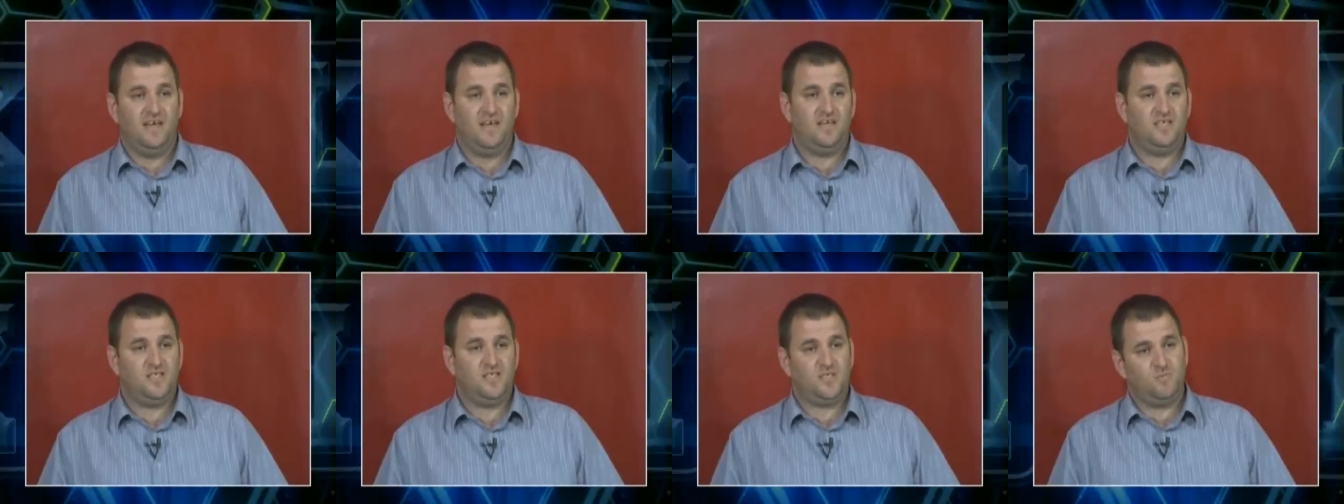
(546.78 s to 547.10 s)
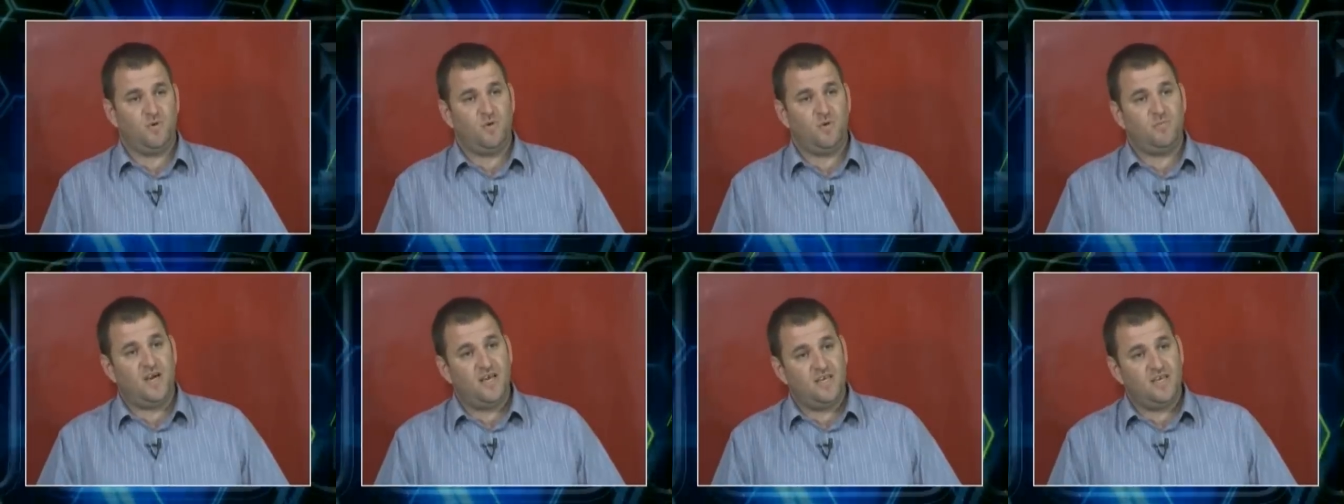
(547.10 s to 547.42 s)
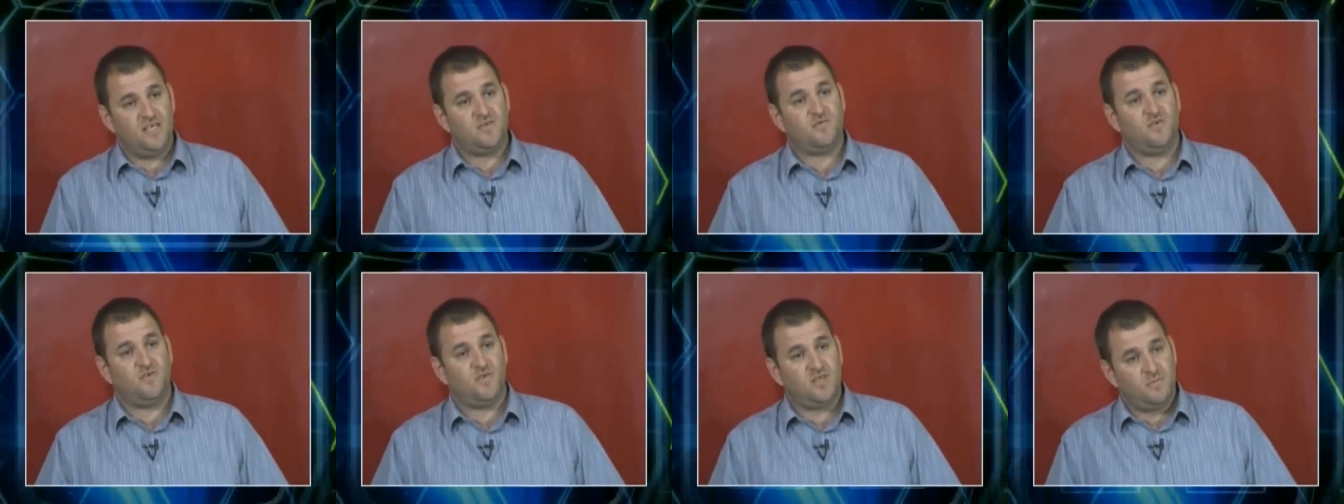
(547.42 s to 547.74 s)
And it's more
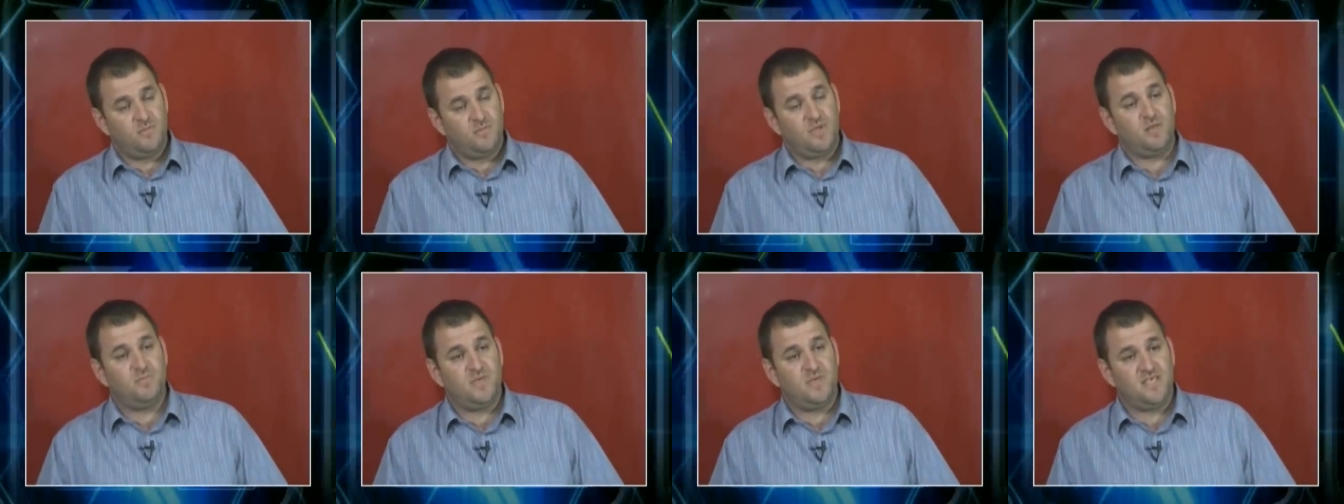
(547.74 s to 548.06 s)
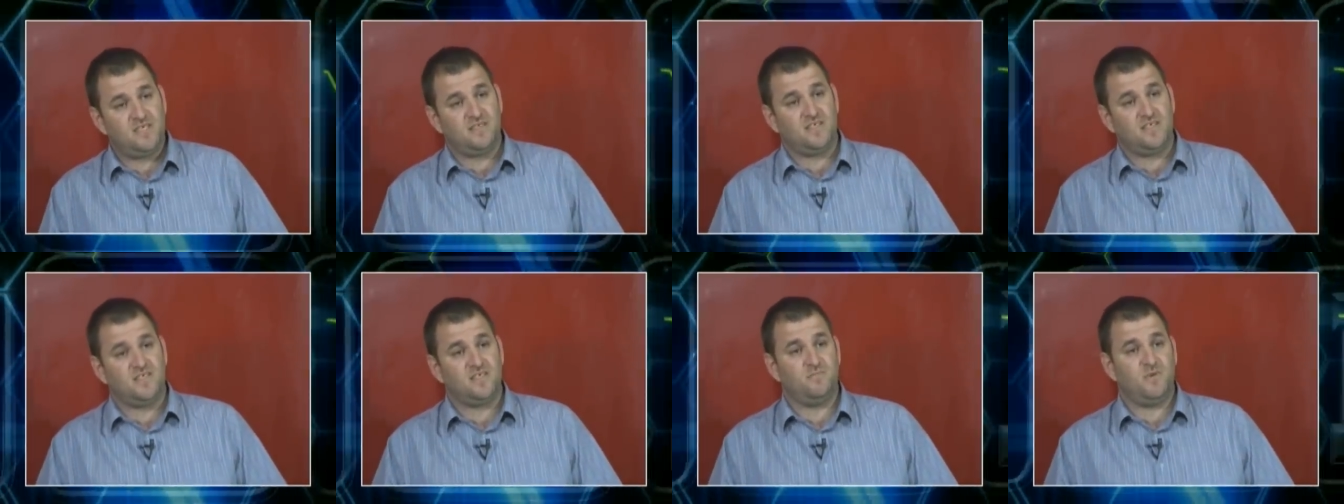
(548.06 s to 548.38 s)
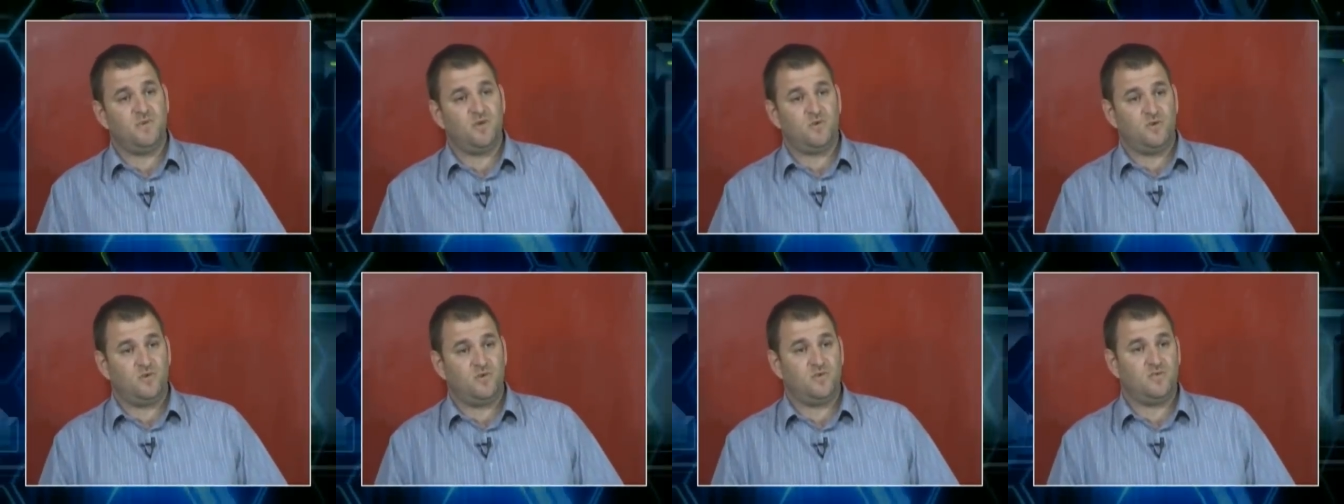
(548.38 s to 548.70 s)
mileage for them in business
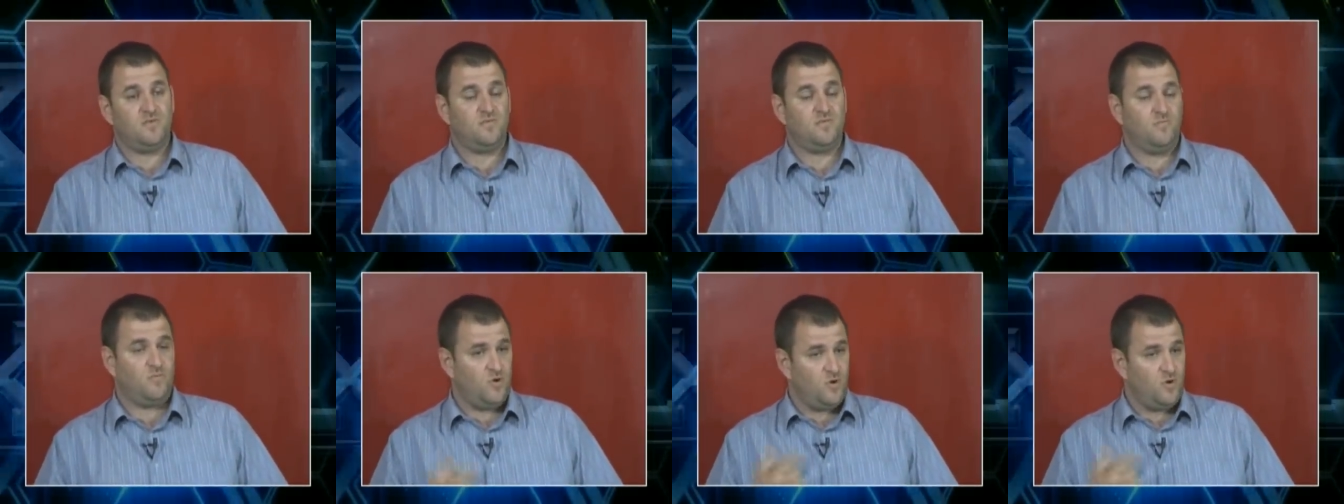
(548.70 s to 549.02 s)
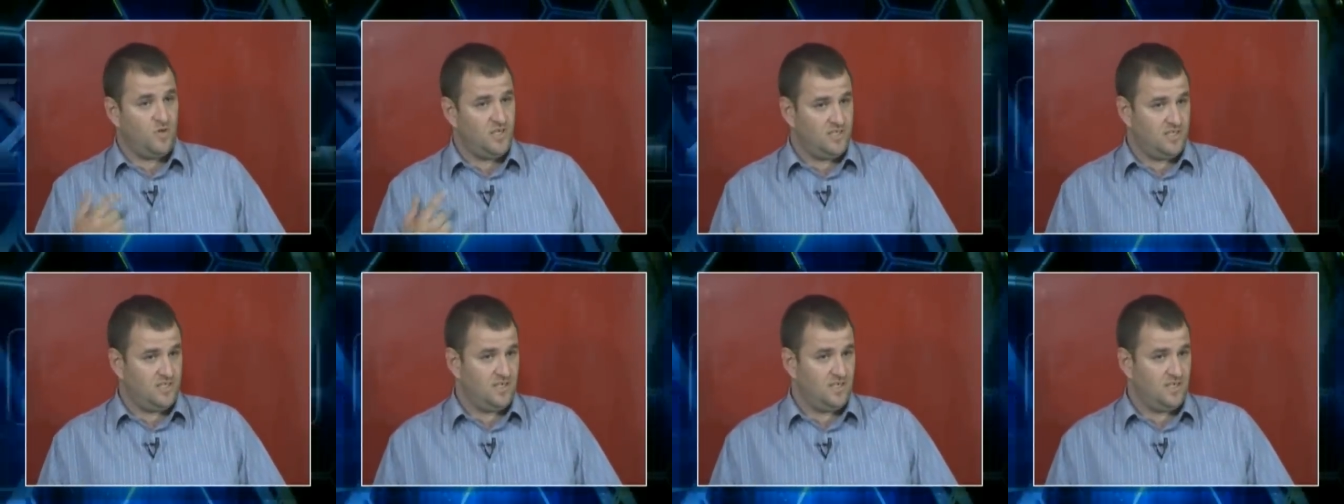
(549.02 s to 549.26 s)
because more